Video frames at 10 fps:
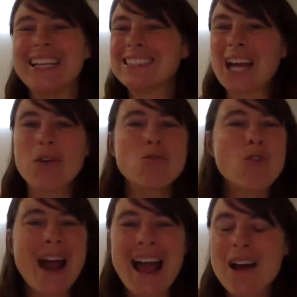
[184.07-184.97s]
it's
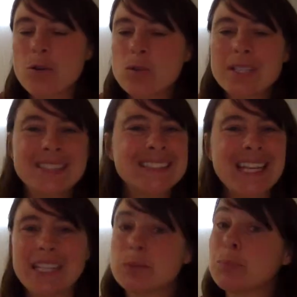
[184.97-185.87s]
around
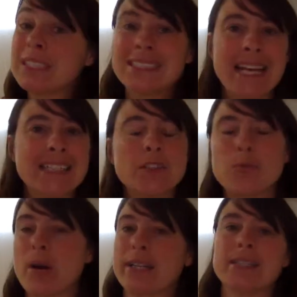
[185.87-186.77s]
6% of
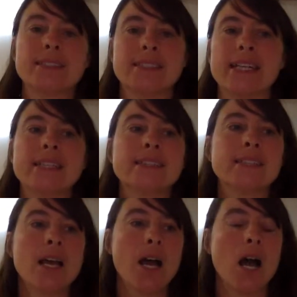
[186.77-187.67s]

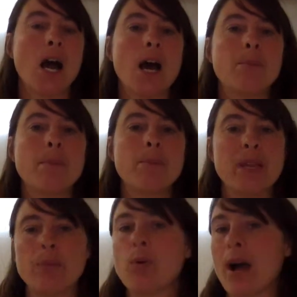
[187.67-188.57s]
pregnancies
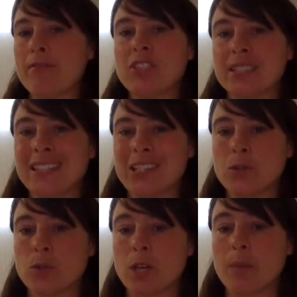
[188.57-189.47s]
people have
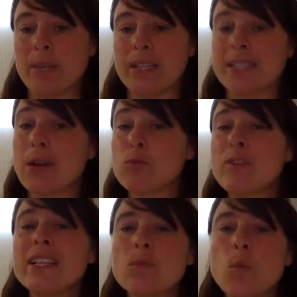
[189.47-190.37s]
gestational diabetes. Now, the
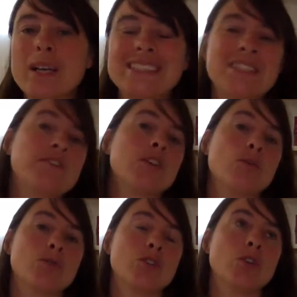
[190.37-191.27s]
reason why it's
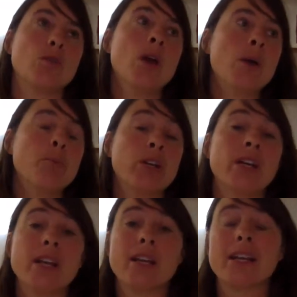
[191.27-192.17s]
difficult to put
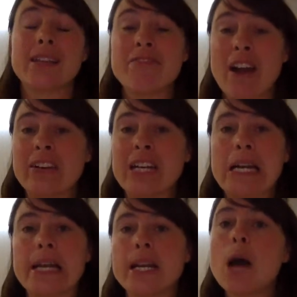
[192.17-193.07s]
a very
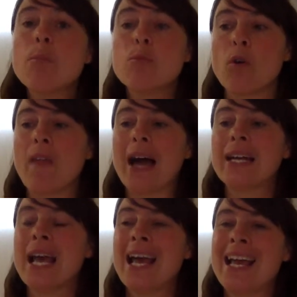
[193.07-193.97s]
clear number on that
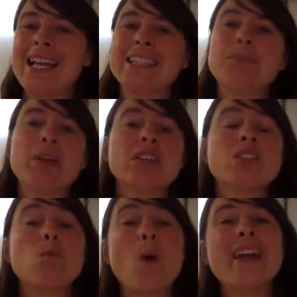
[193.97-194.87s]
is because
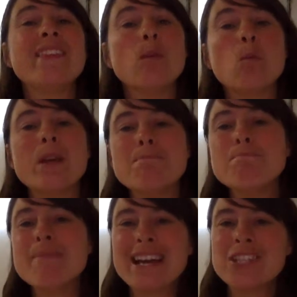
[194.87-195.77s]
the way that we
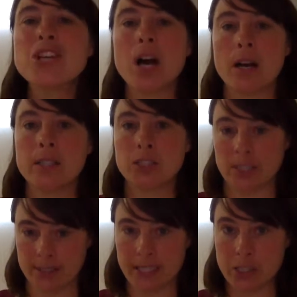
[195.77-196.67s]
measure
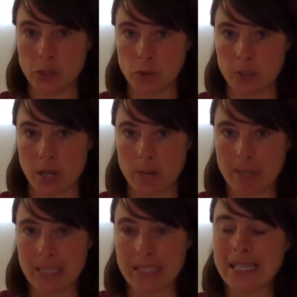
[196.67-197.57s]
gestational
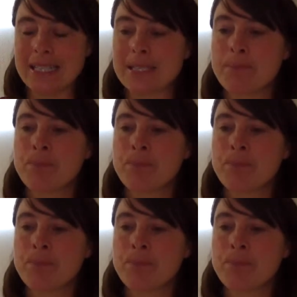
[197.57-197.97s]
diabetes